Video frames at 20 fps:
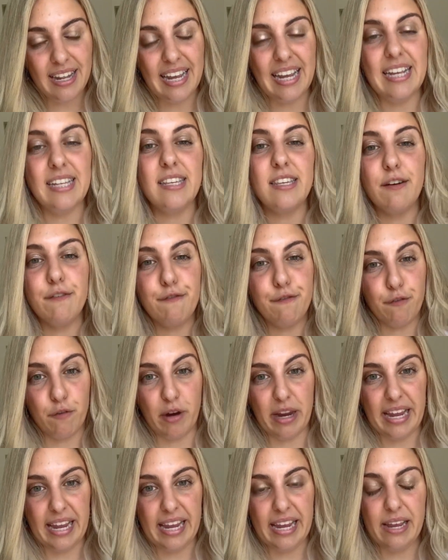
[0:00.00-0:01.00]
is
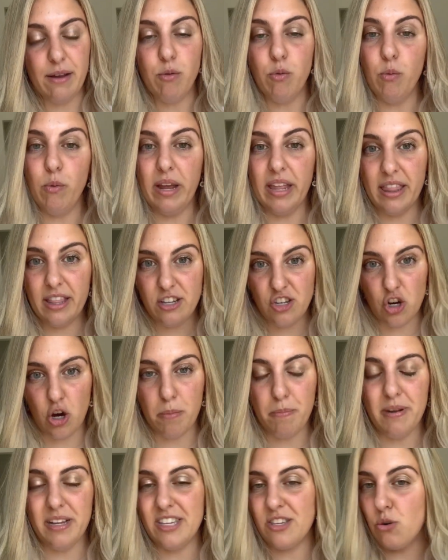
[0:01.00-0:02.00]
free with
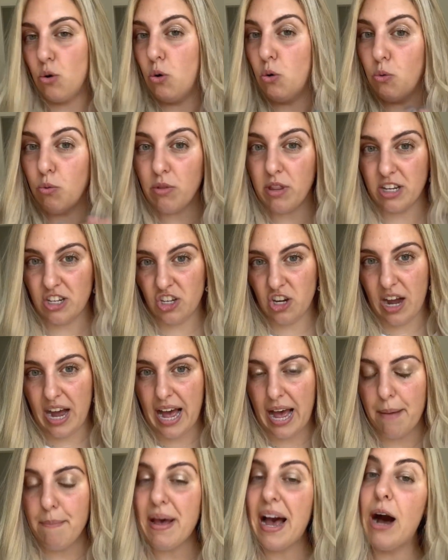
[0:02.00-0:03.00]
toppers all the time.